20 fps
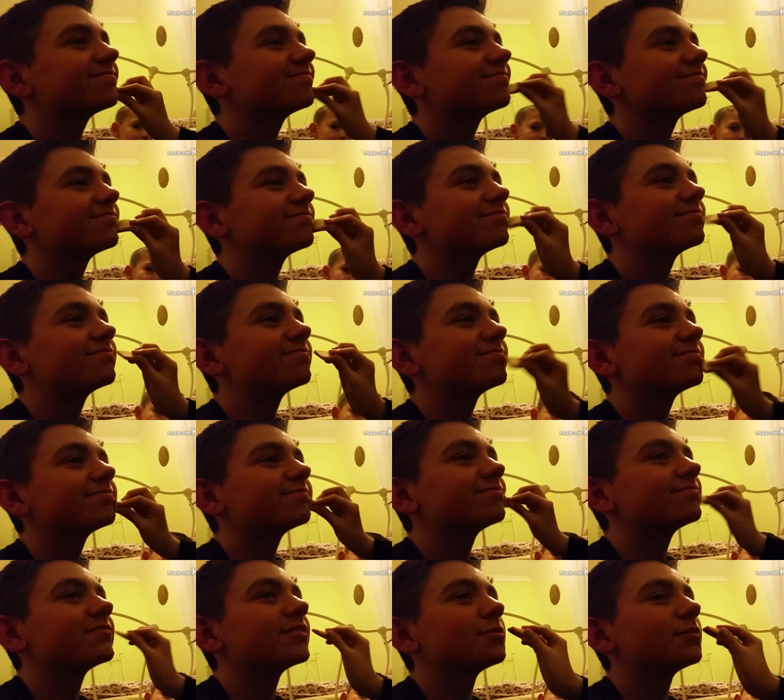and skin
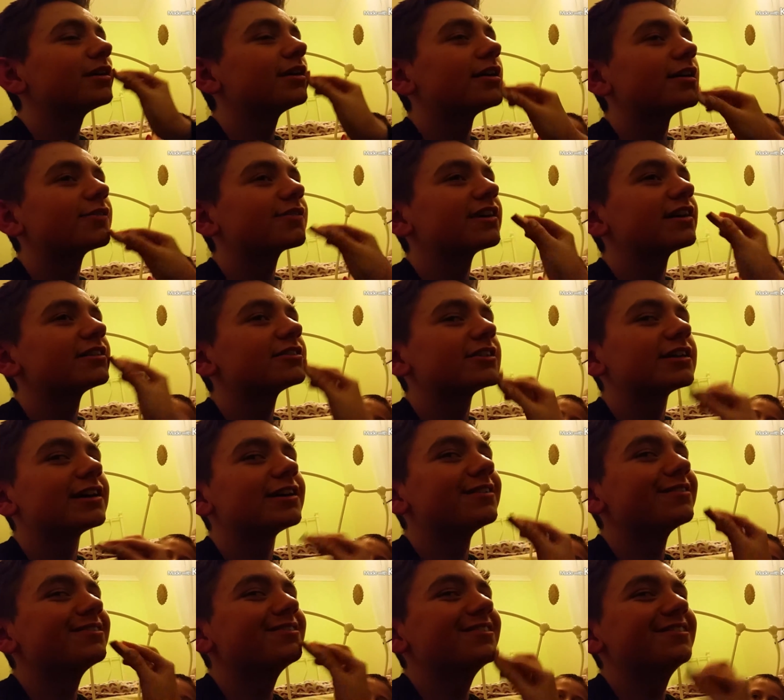really bad. I'm a half
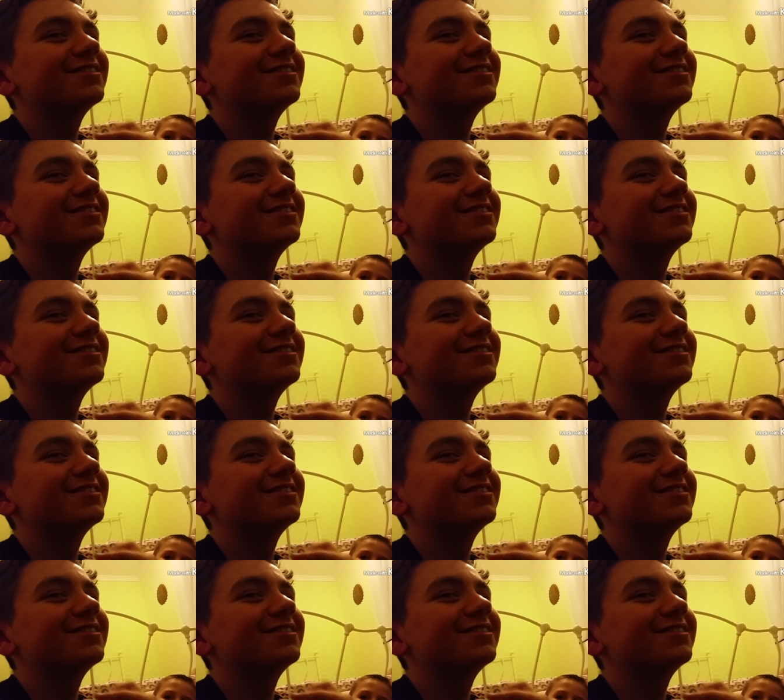cast, yeah.